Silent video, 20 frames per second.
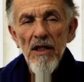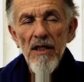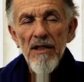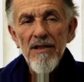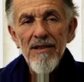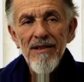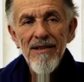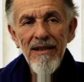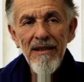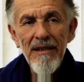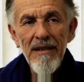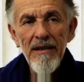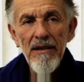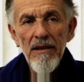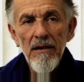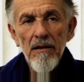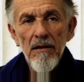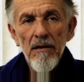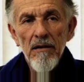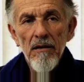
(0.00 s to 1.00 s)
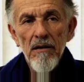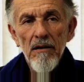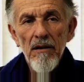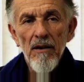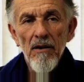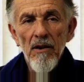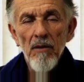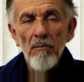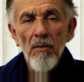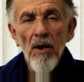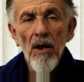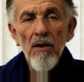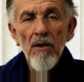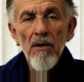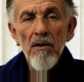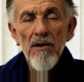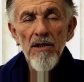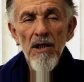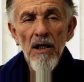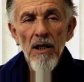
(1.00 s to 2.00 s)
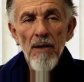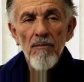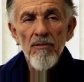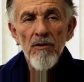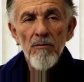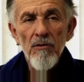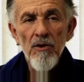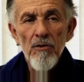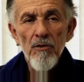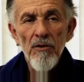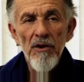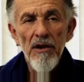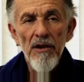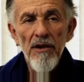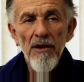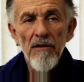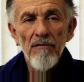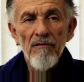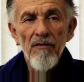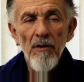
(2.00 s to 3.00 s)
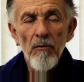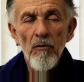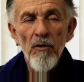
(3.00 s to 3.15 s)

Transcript: that I see in the modern times in which we live,